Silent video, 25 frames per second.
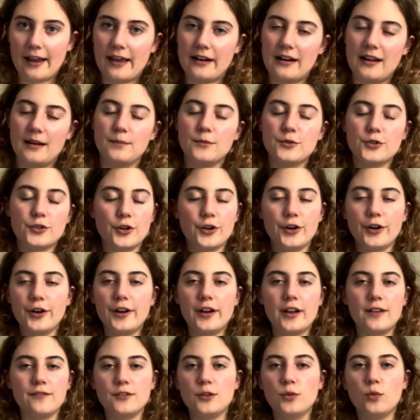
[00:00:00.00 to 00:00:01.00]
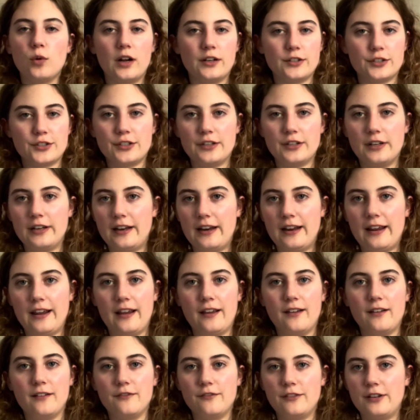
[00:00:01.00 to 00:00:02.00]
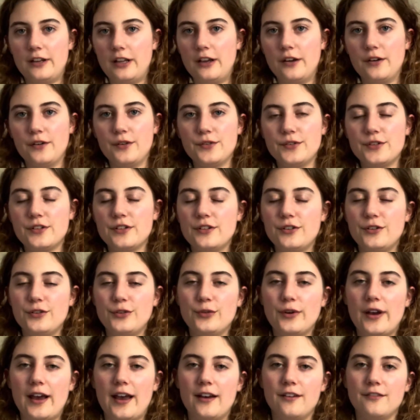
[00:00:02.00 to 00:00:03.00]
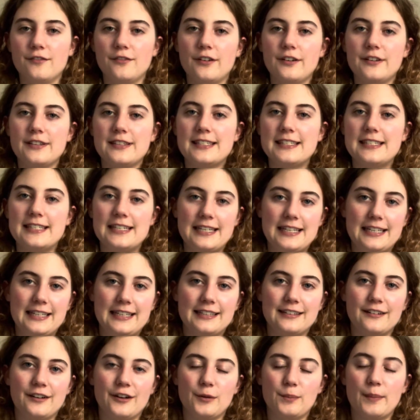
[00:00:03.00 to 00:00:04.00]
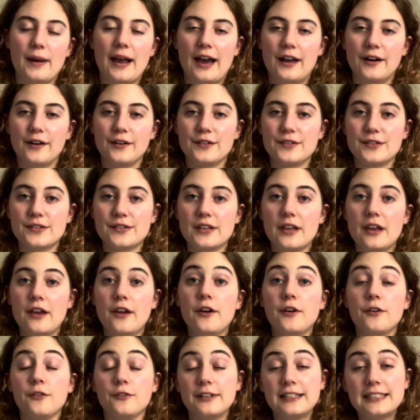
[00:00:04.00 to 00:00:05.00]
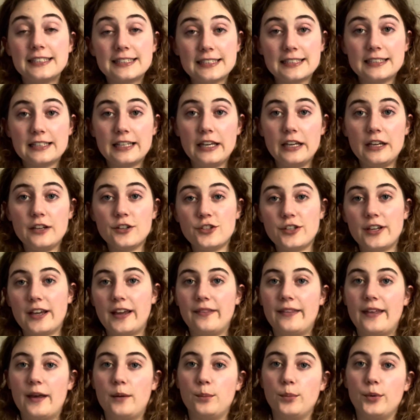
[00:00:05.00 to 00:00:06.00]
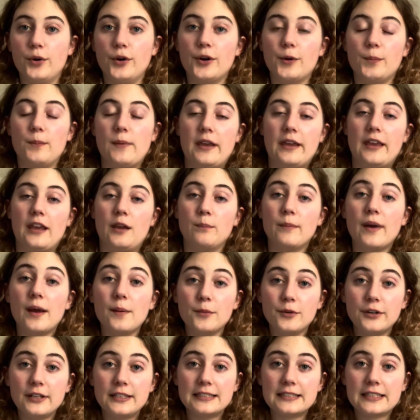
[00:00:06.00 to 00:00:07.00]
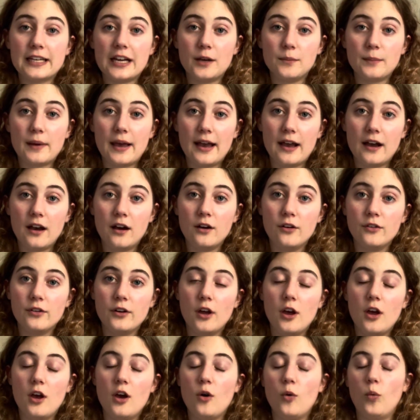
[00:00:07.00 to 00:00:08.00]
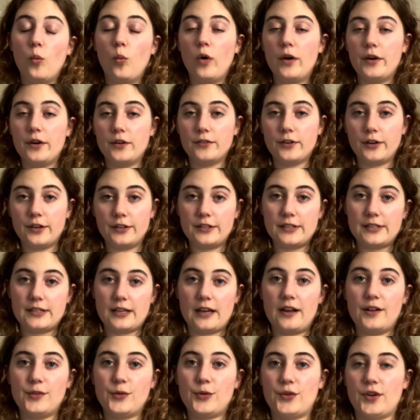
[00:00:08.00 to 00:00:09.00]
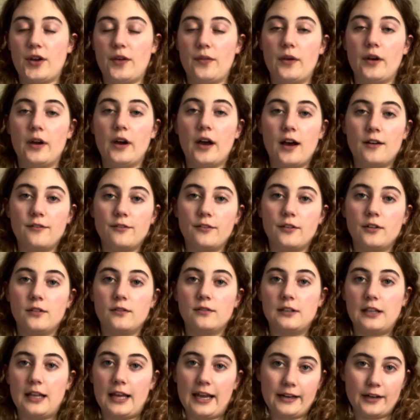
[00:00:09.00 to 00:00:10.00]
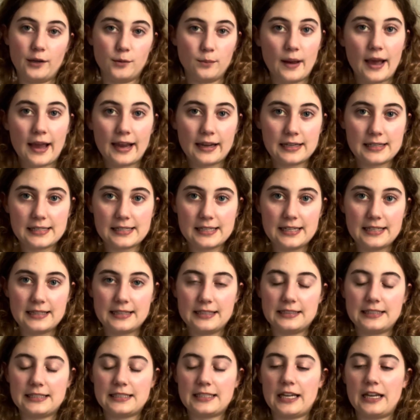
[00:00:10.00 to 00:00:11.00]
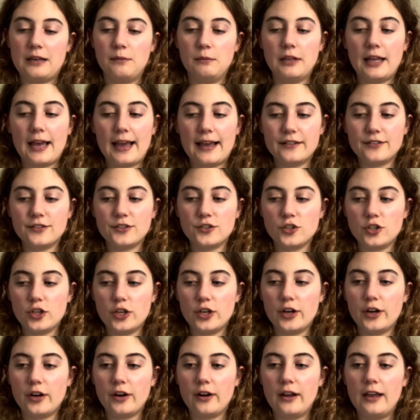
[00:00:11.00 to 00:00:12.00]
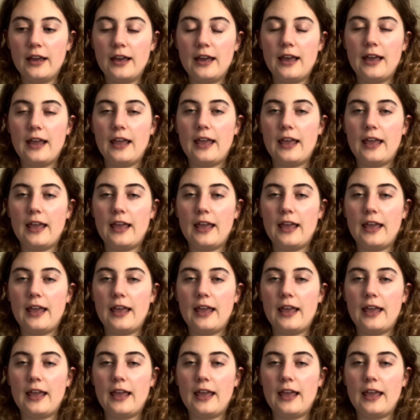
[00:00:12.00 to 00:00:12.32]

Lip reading: And I'm sure if you watch knitting videos, you have seen her patterns recently. She had that book, Making Memories, come out. One of her designs was on the cover of Lina magazine this time last year.